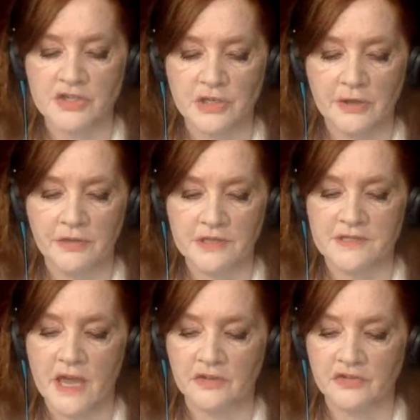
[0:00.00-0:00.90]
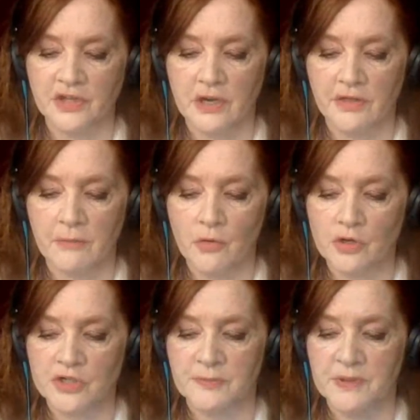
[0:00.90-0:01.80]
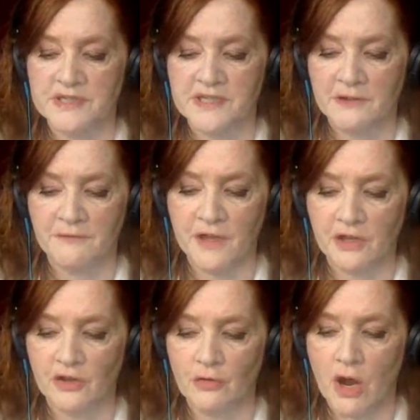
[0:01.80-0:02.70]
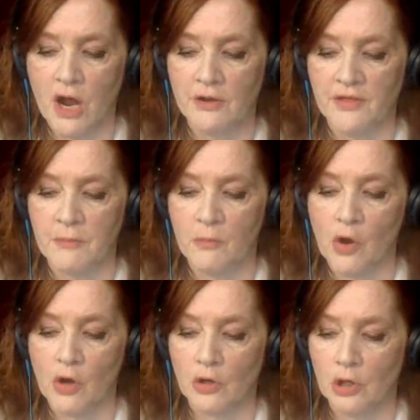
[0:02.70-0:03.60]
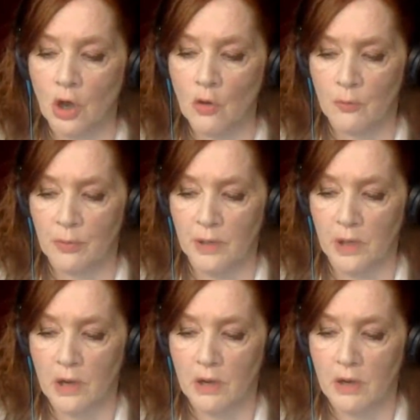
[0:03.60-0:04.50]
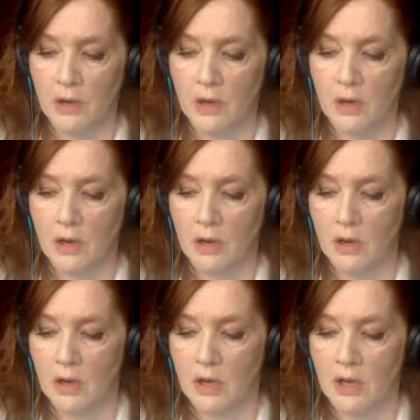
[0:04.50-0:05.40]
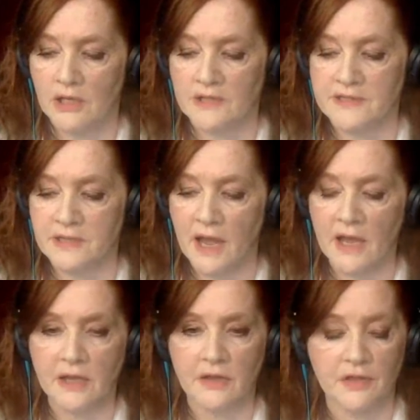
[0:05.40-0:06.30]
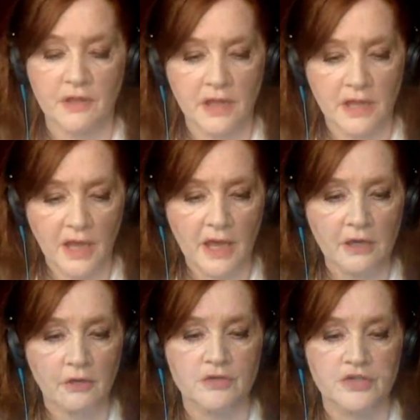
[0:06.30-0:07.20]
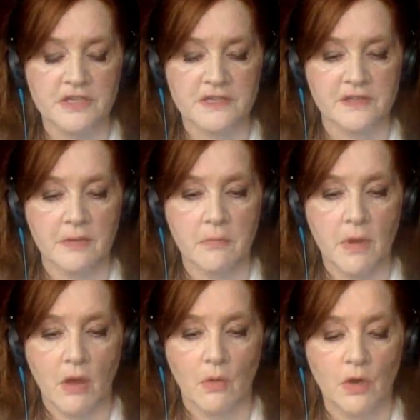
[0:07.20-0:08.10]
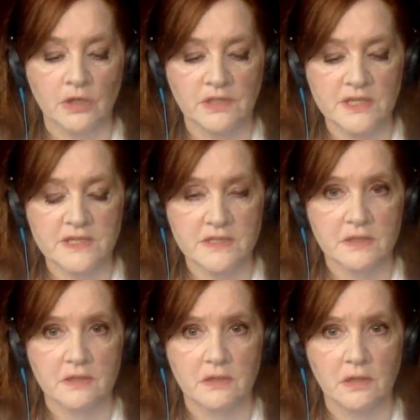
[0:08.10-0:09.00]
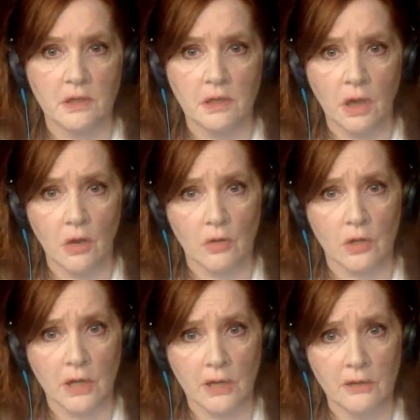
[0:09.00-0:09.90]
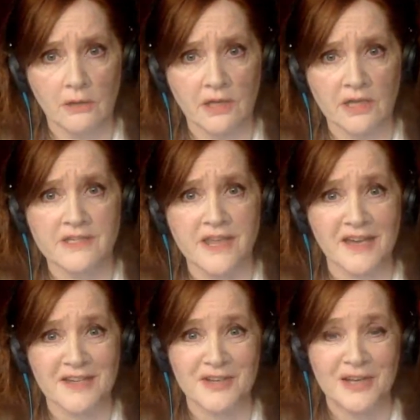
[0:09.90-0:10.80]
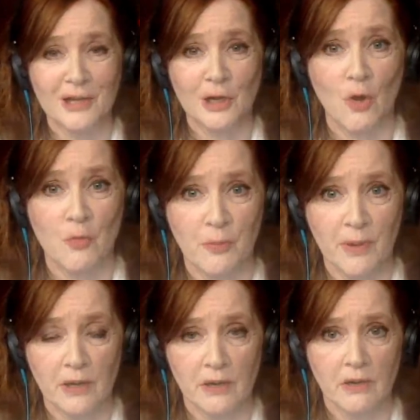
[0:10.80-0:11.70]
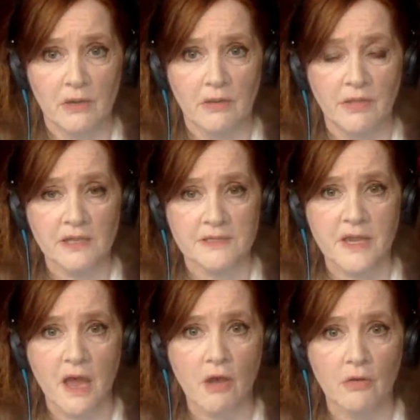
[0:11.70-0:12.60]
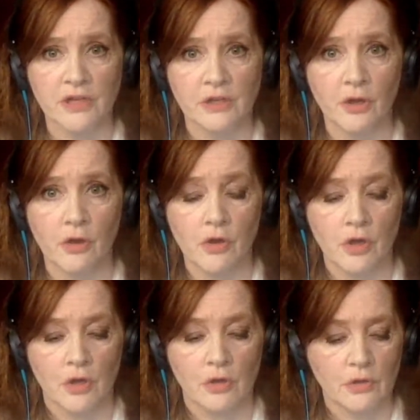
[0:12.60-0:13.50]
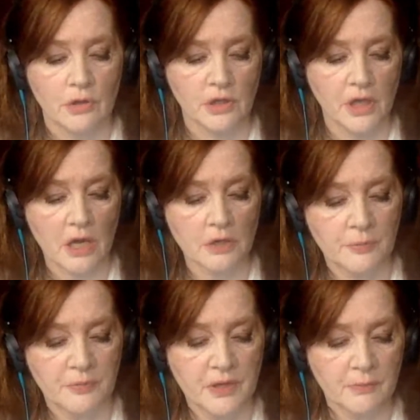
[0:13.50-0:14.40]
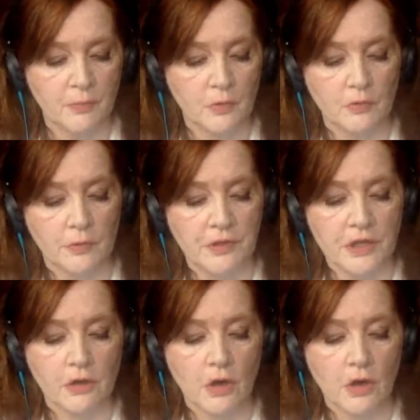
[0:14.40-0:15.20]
actually this idea: the more specific you are, the more global. It's like the ecosystem. what is local is actually global. That's how, you know, young people